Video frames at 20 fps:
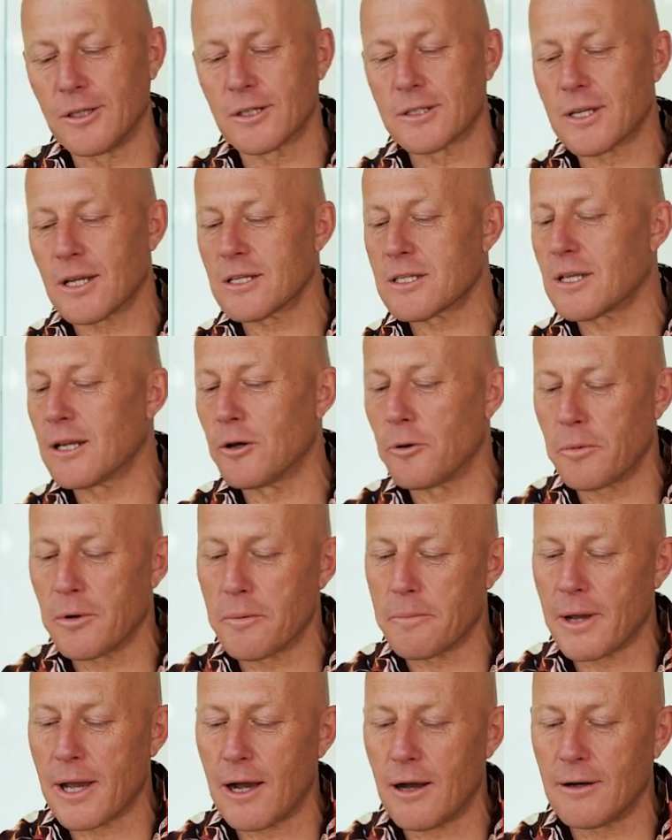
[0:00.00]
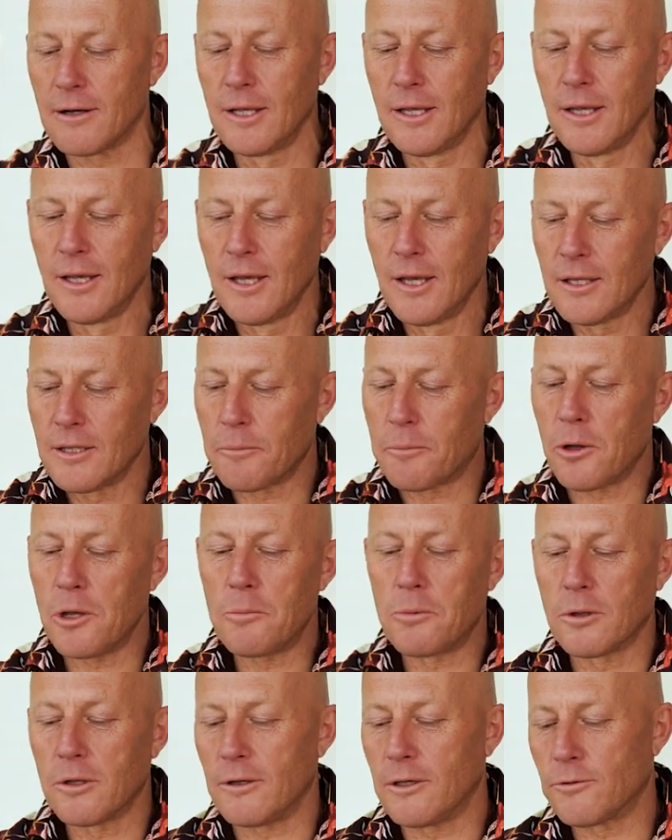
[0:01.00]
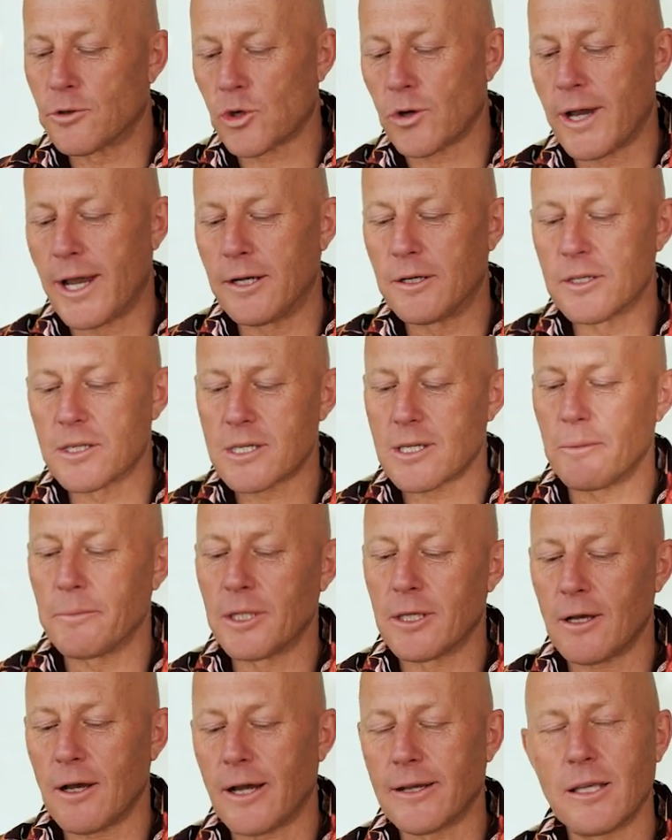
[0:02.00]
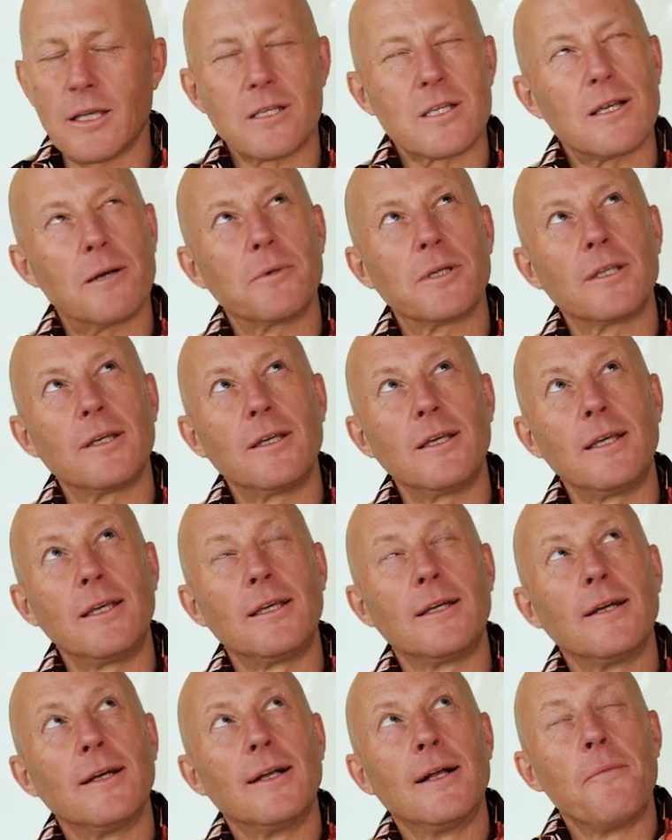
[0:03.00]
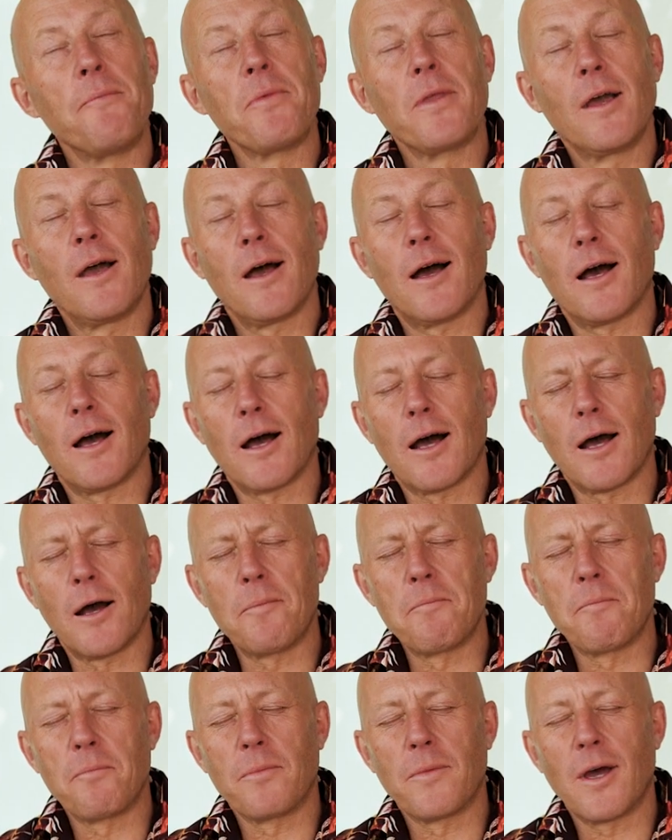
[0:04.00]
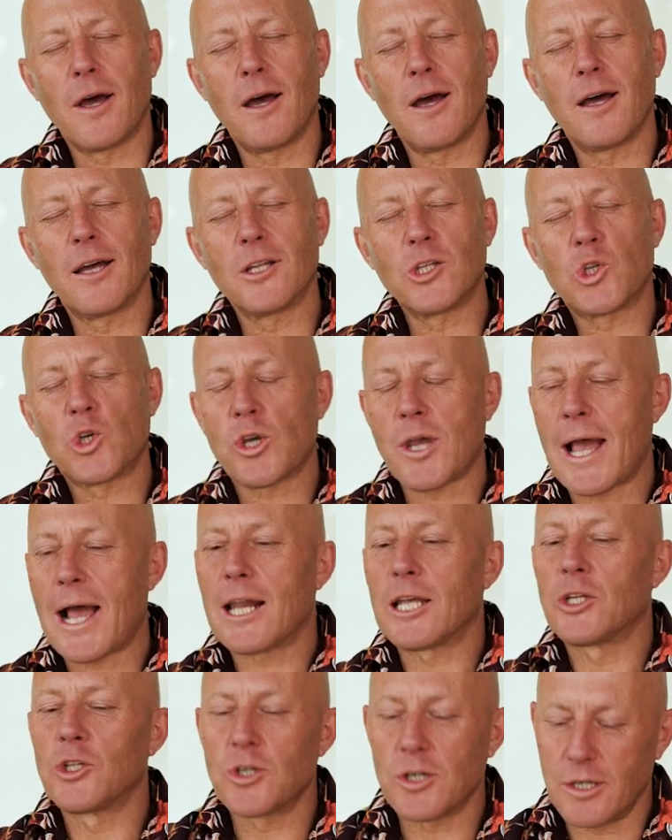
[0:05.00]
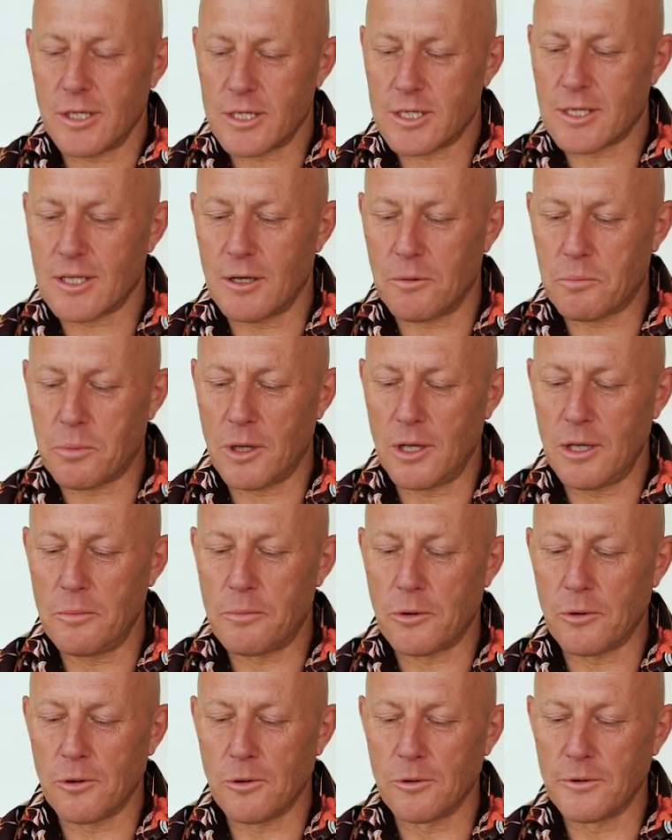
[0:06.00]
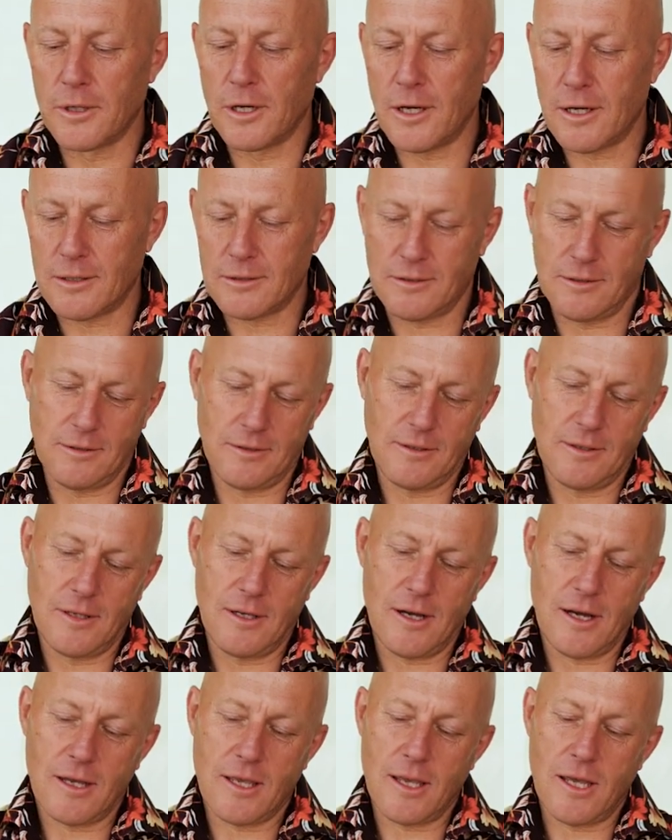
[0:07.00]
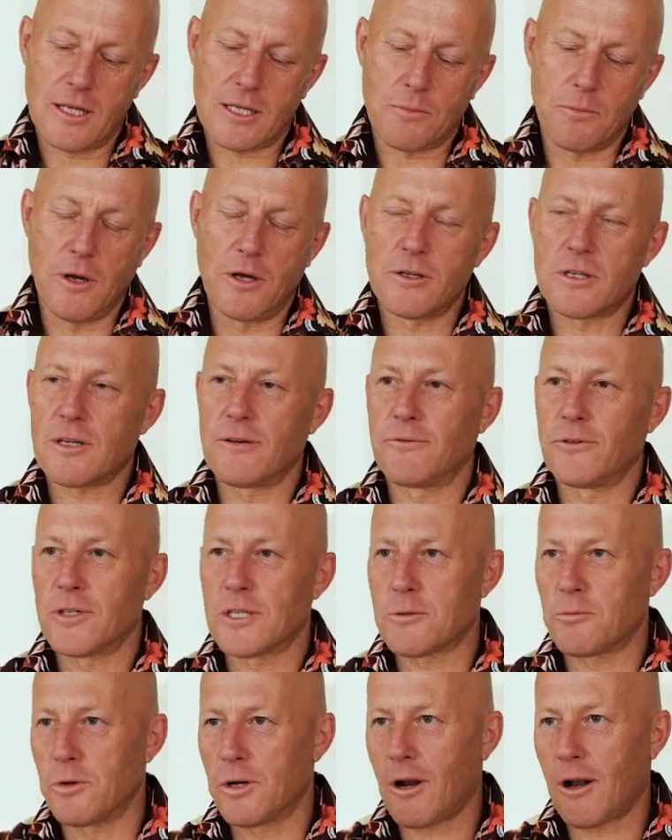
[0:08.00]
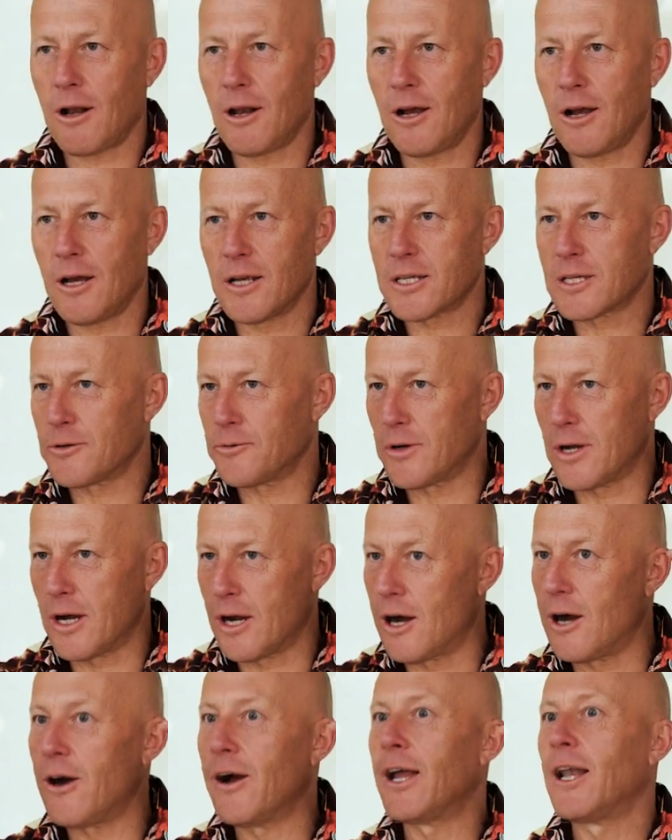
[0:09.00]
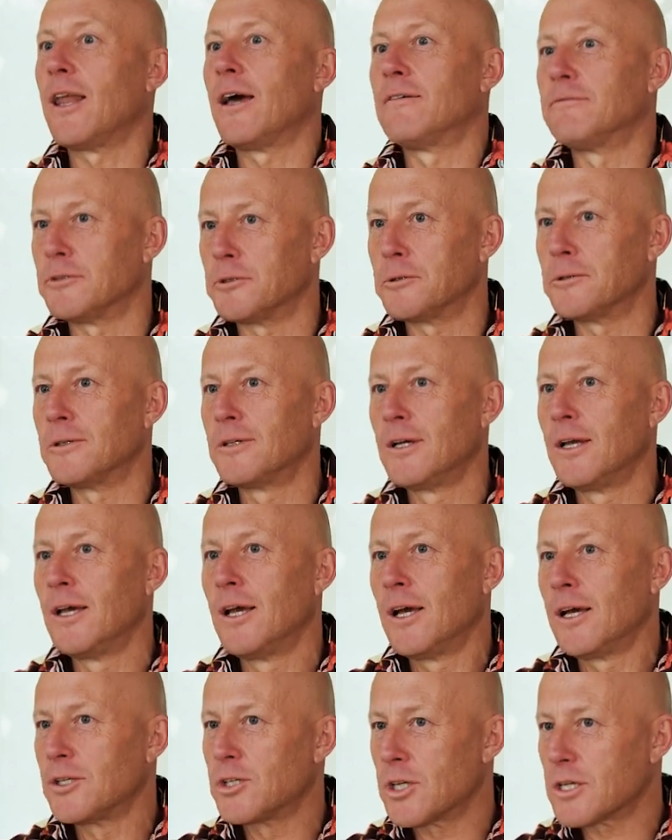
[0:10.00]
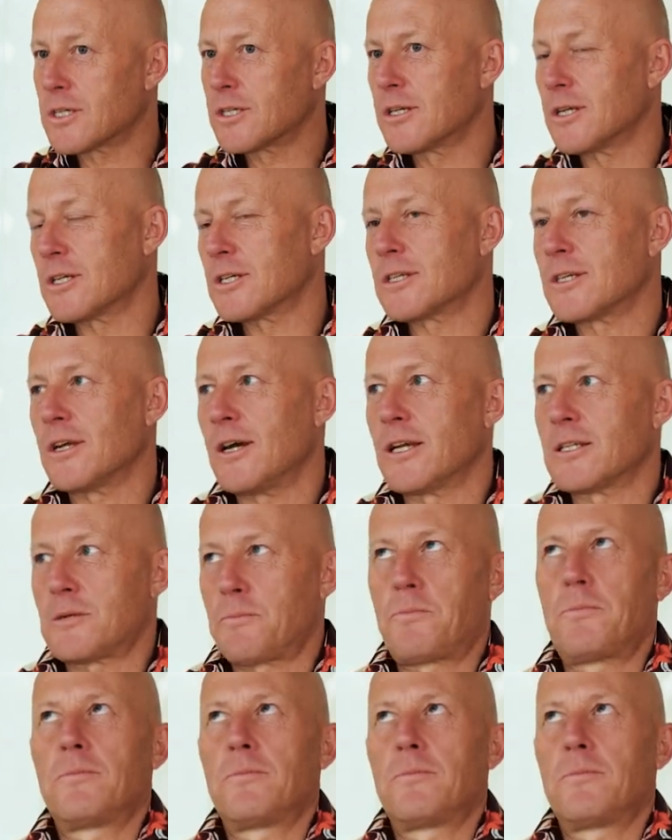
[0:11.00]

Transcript: know, tell us a little bit about the people that you train and some of the I guess some of the um, challenges that people that I guess most of us would class are at a high level. Mm. Just, just I,